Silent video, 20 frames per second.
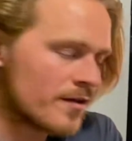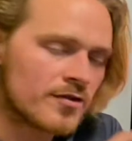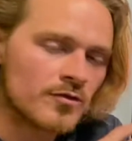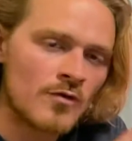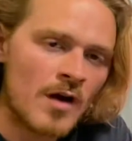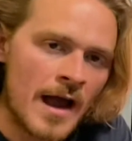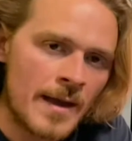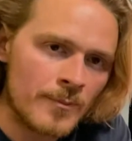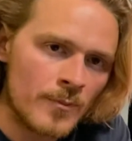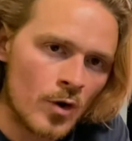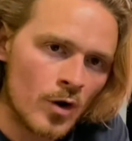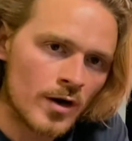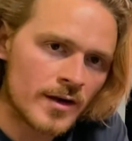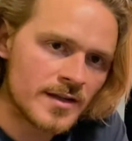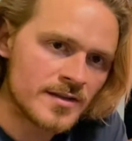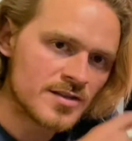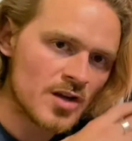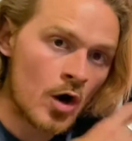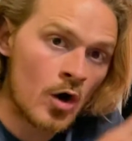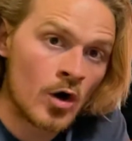Thrive
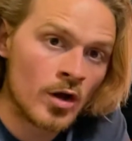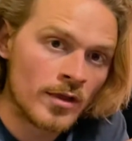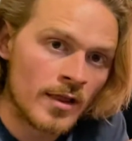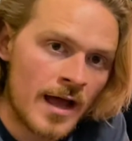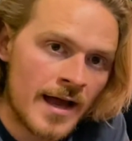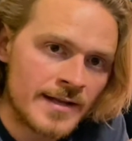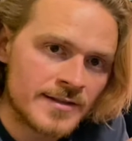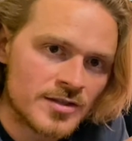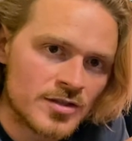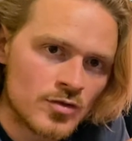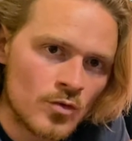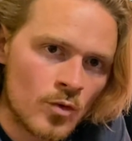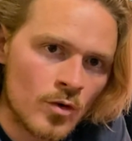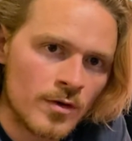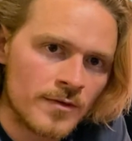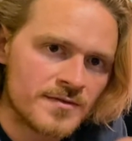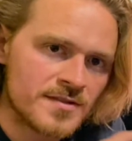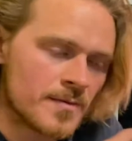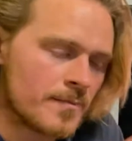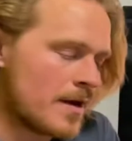Market's online store
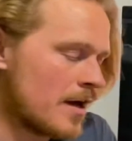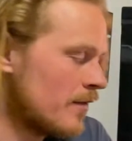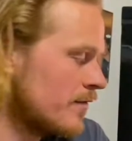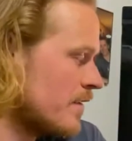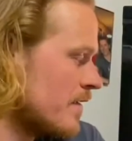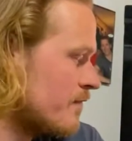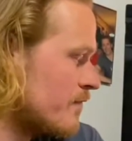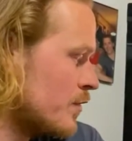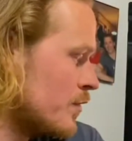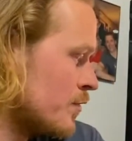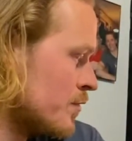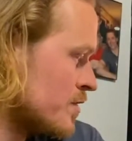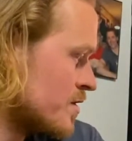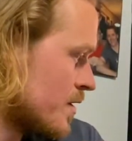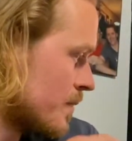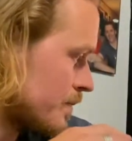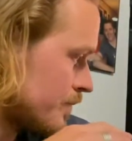of some healthy foods.